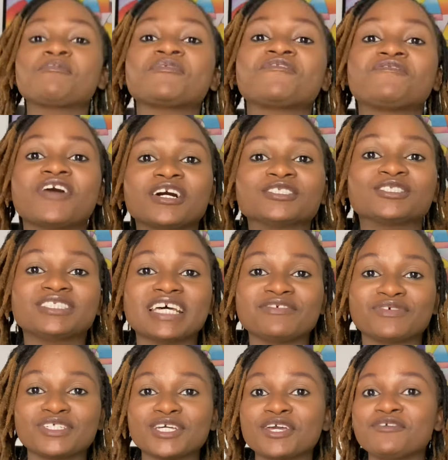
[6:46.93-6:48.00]
you found today's
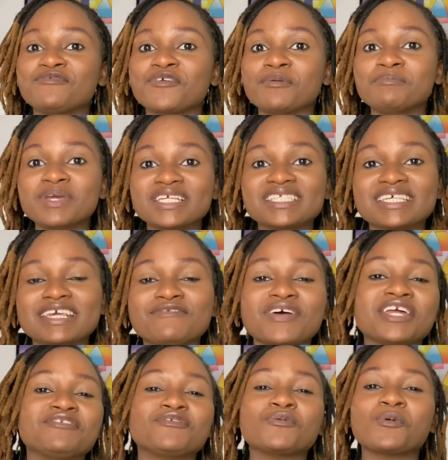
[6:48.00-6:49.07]
video informative,
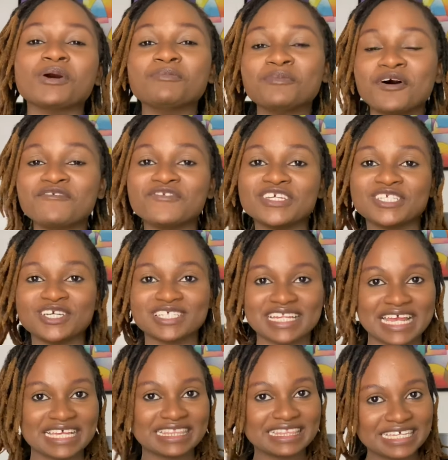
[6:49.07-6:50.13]
and if you want more videos
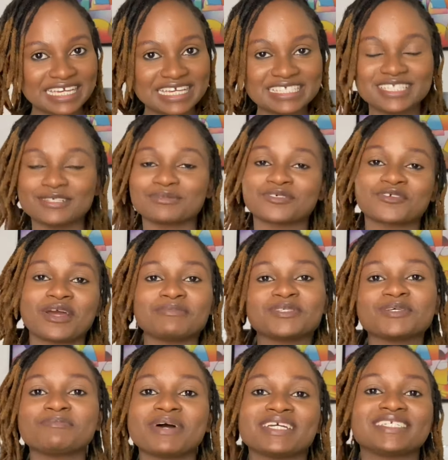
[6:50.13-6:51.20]
like this, subscribe
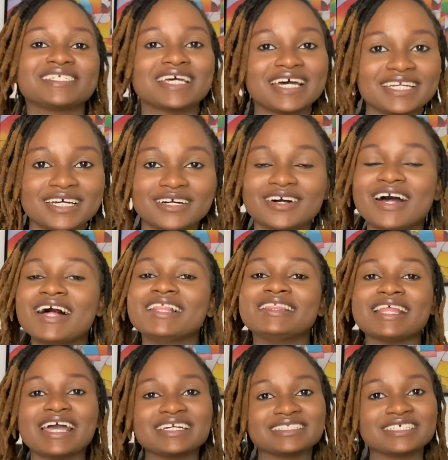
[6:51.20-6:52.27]
to my channel,
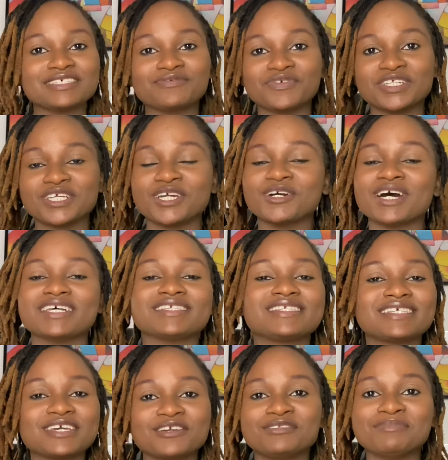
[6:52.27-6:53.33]
like this video, and
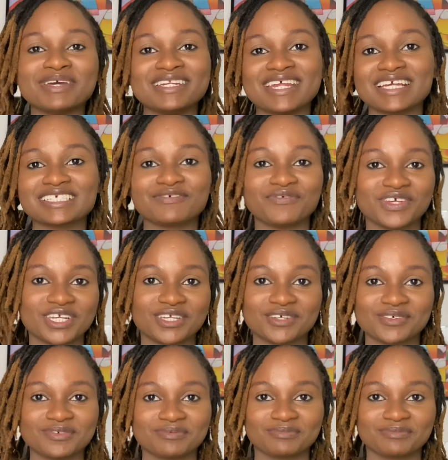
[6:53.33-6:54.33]
see you in my next video.